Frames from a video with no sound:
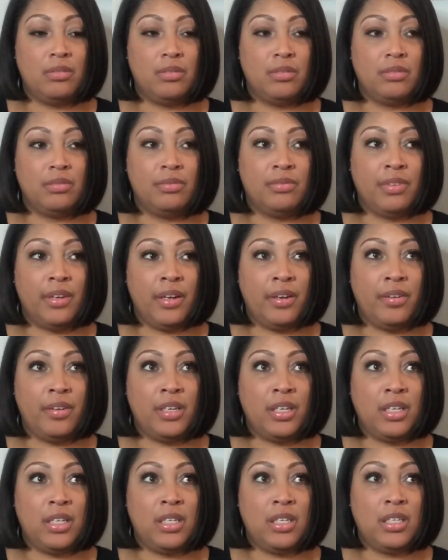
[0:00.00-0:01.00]

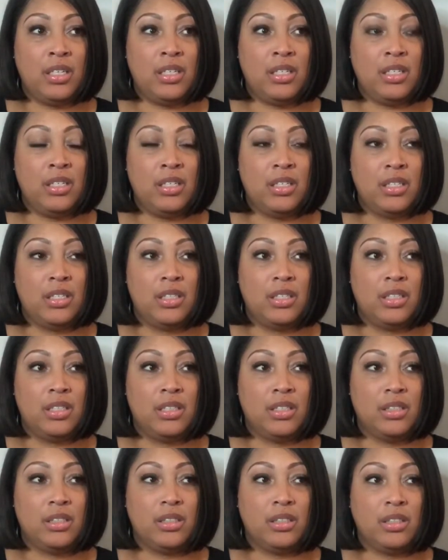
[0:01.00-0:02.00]
Very
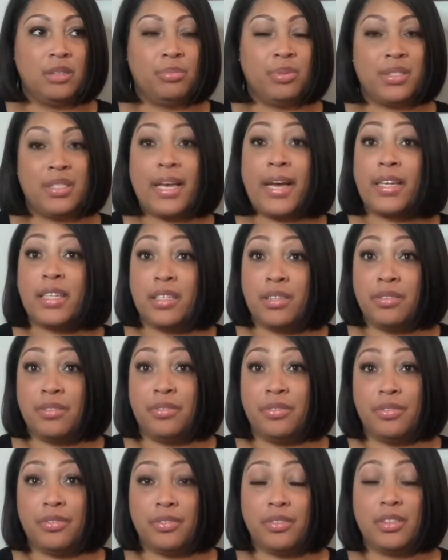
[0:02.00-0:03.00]

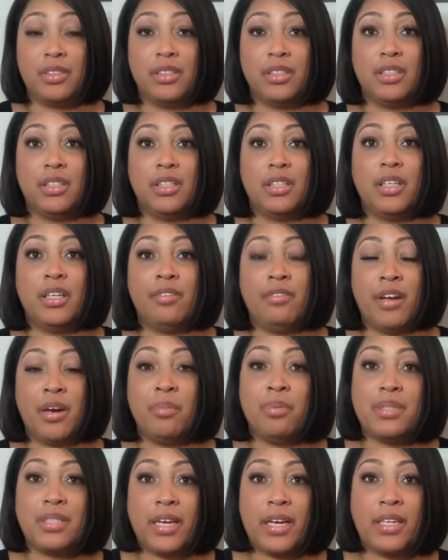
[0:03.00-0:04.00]
protective. They're very
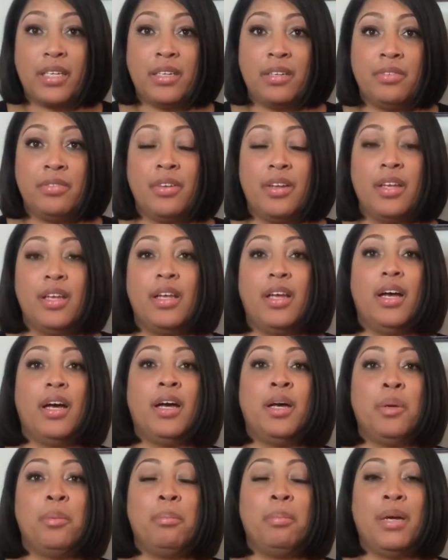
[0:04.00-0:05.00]
protective,
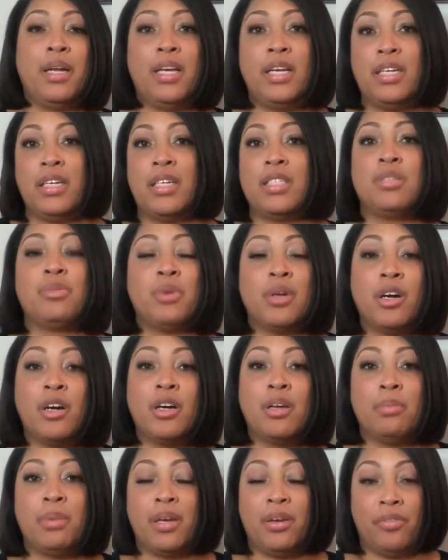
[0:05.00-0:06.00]
but he doesn't want her
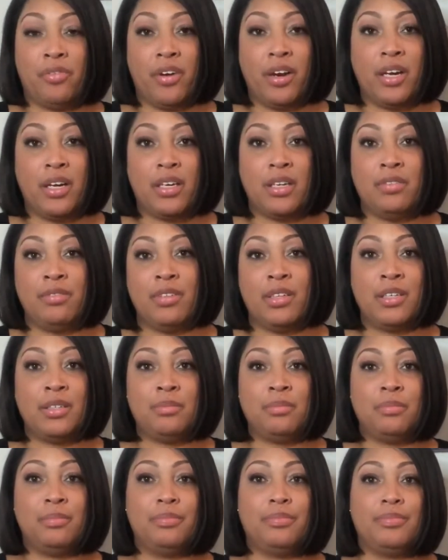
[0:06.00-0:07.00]
to be afraid of
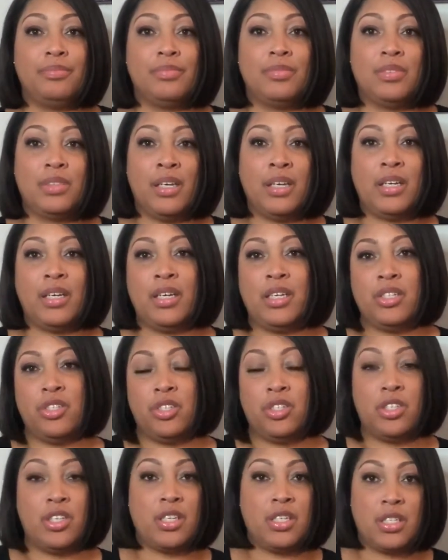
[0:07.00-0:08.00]
them. Like, it's
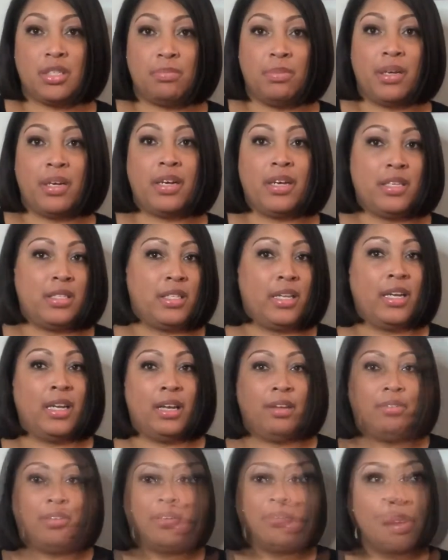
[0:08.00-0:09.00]
just because they
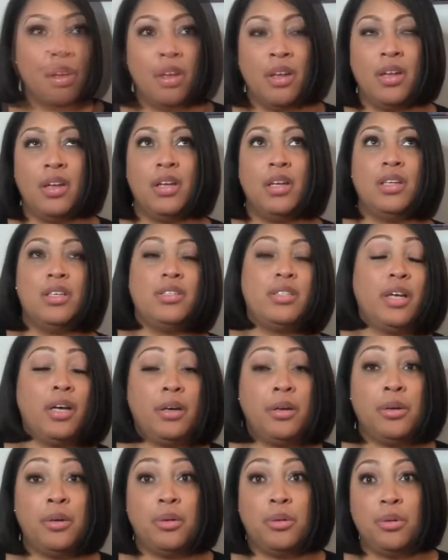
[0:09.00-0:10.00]
love him.
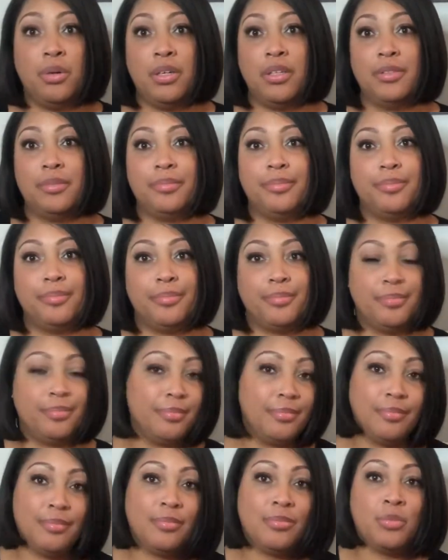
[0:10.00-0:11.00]
So
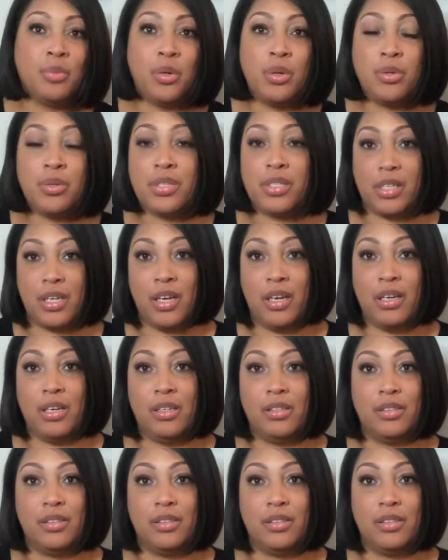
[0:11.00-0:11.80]
we'll see.